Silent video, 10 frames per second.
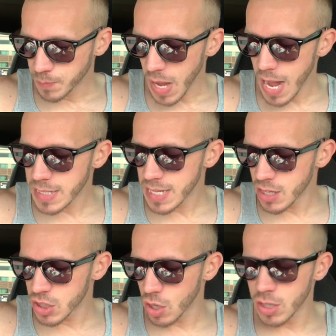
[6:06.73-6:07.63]
I'd say
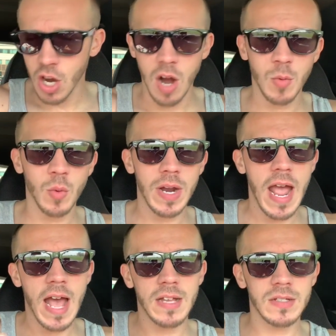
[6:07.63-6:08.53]
the salted caramel one
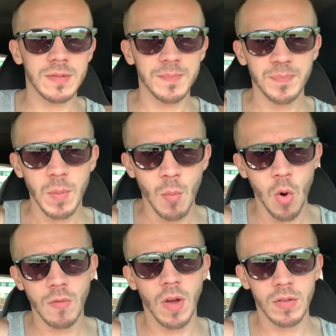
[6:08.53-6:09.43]
has
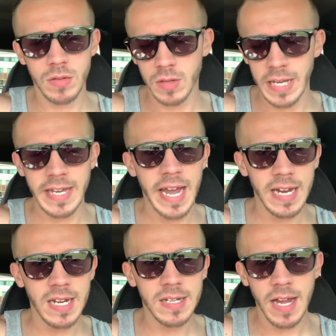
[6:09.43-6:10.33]
more of a like
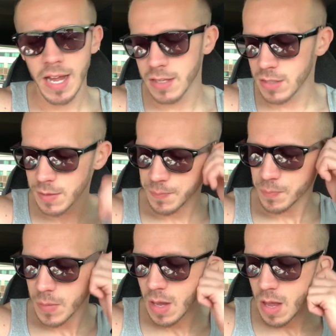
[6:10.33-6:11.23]
candy taste,
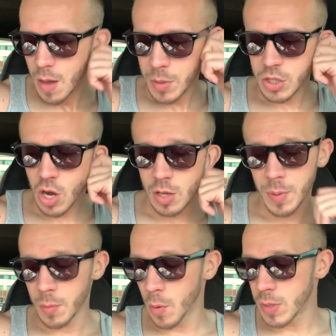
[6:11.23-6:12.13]
but the chocolate
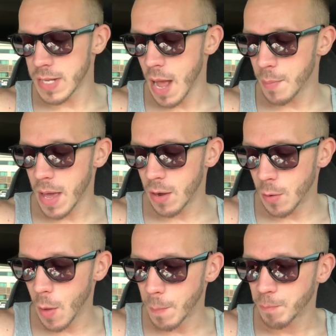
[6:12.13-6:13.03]
peanut butter is not bad at
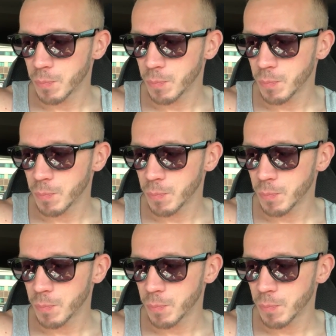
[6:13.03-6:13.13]
all.